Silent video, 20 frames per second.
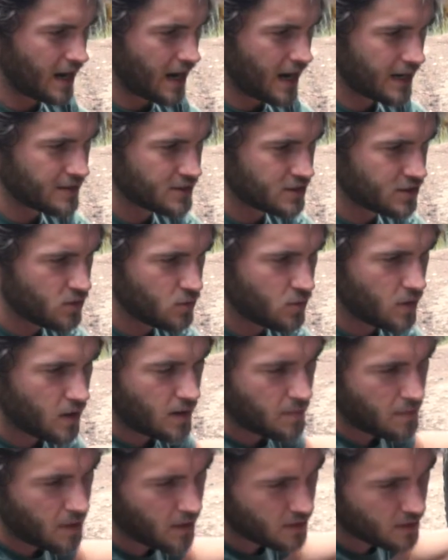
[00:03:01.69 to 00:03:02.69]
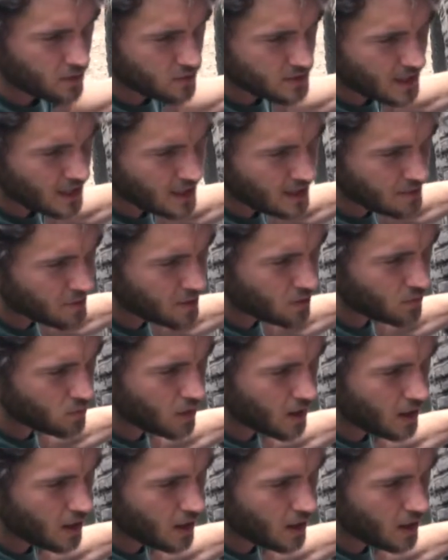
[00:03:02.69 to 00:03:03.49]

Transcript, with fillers: I had to do um, a little tiny bit of,